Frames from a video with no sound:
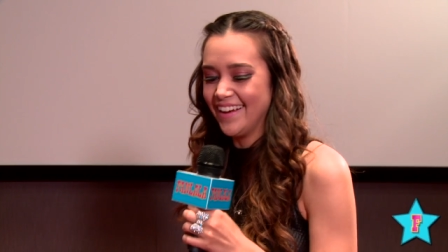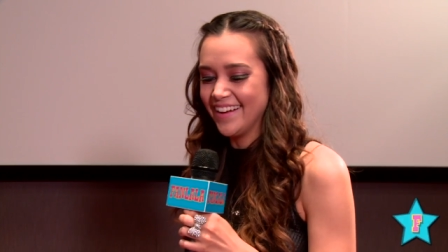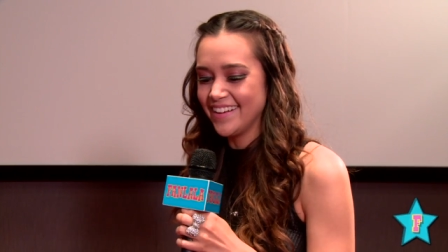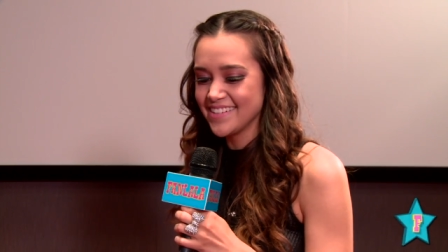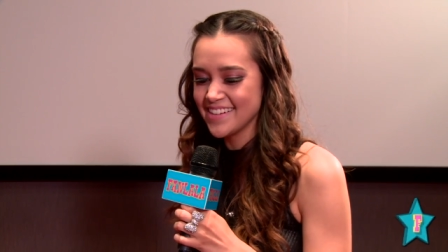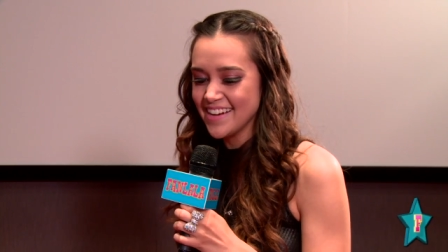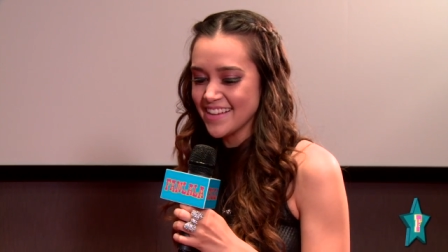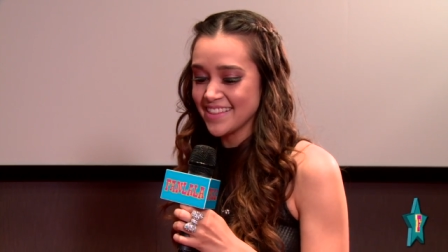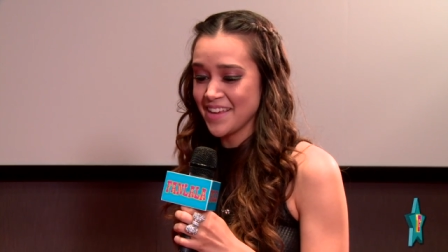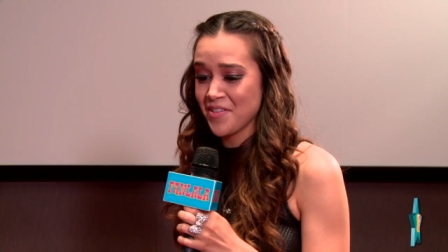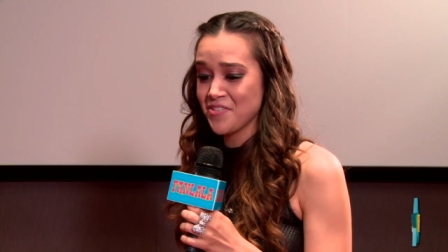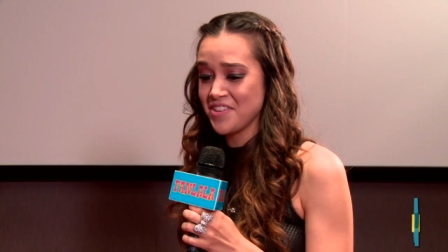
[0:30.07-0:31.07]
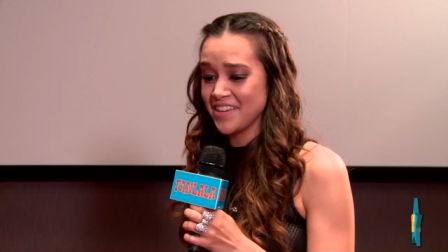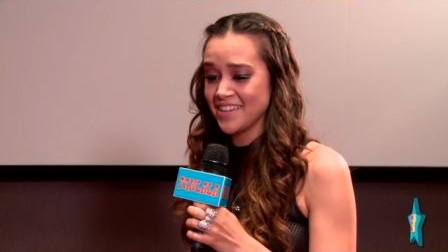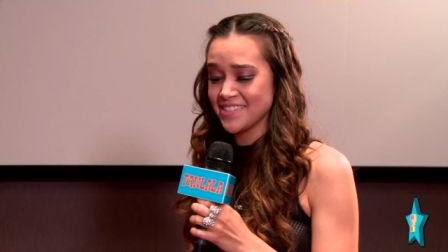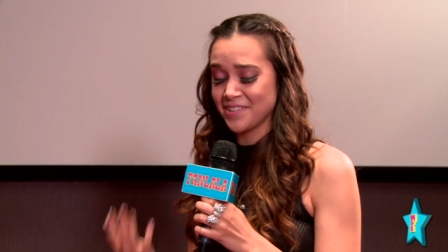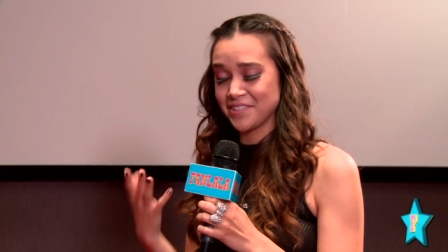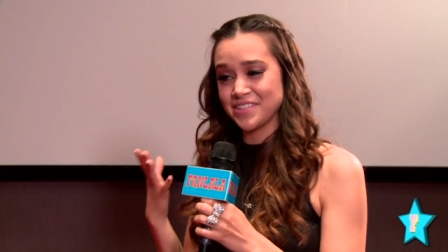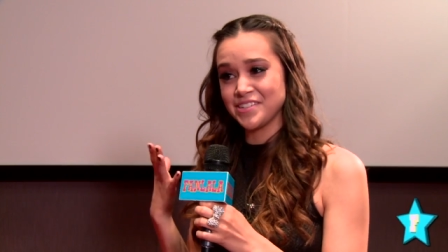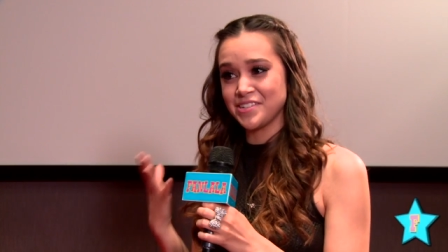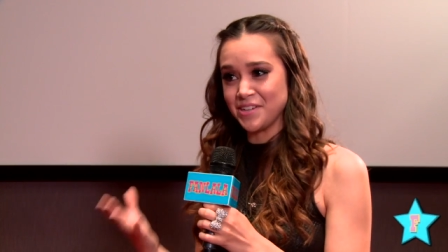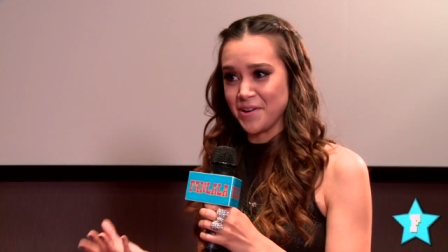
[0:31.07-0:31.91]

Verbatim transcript: and the other thing is there's this